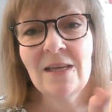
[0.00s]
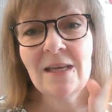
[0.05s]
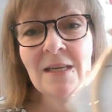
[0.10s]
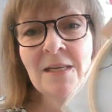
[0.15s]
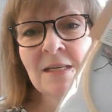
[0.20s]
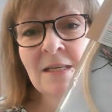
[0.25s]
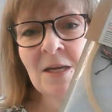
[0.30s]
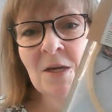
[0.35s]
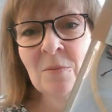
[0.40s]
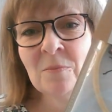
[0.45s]

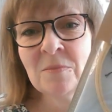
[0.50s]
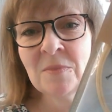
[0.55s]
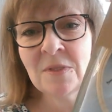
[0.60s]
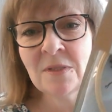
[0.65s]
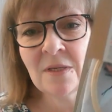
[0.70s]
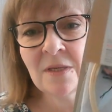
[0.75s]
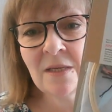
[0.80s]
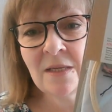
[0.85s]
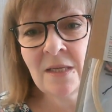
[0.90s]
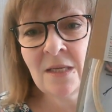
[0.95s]
And it
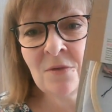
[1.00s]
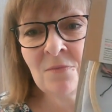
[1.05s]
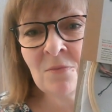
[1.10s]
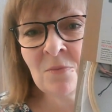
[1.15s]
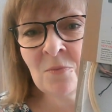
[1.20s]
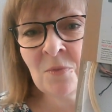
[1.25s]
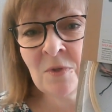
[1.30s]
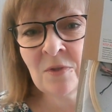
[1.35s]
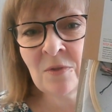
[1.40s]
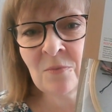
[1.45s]
comes
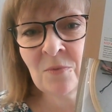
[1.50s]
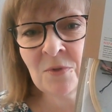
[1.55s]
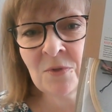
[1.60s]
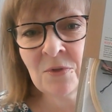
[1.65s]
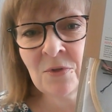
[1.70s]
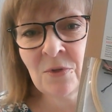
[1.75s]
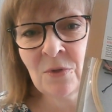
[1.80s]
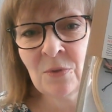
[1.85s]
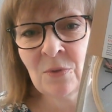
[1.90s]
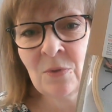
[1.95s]
even with the
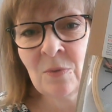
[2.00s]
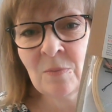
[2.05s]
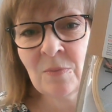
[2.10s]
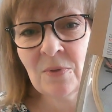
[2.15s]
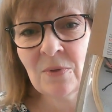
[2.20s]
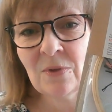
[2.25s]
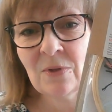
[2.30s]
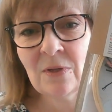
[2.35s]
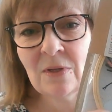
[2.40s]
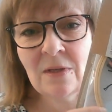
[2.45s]
wooden hoop
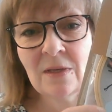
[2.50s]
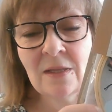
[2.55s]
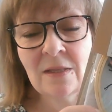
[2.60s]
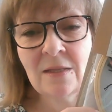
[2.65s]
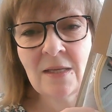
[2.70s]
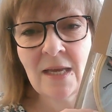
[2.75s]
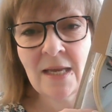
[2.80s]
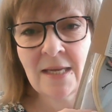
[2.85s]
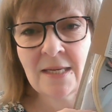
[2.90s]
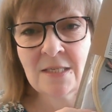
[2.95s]

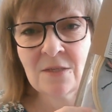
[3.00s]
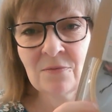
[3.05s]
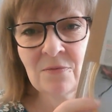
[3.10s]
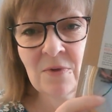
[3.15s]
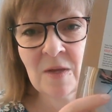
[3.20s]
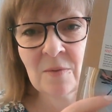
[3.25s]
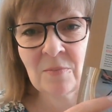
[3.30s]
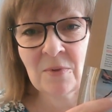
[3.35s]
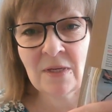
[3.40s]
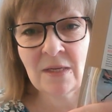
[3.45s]
and the Aida
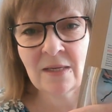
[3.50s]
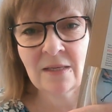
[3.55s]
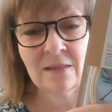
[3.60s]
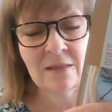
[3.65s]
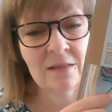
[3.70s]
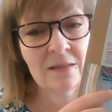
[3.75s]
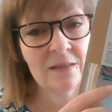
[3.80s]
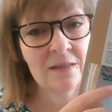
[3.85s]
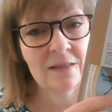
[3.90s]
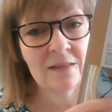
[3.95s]
fabric
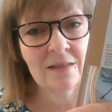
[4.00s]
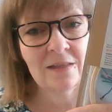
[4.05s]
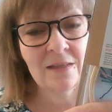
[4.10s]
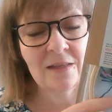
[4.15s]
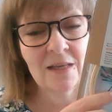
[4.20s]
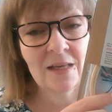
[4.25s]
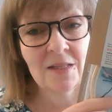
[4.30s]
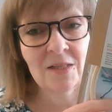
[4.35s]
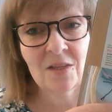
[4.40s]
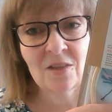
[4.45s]
and the
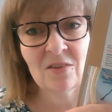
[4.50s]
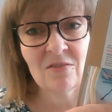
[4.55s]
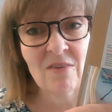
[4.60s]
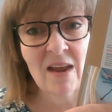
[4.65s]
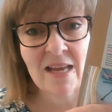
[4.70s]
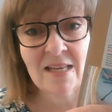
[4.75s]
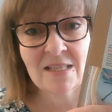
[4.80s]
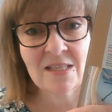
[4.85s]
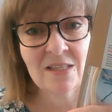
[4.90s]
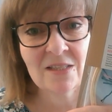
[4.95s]
and the
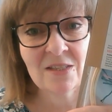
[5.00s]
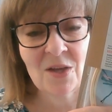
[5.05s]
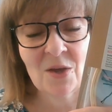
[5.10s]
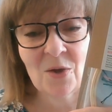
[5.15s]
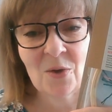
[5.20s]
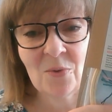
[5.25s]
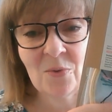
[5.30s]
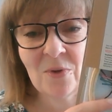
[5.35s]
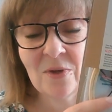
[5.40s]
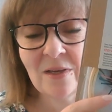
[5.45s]
thread.
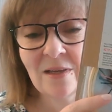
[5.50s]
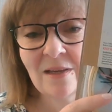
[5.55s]
So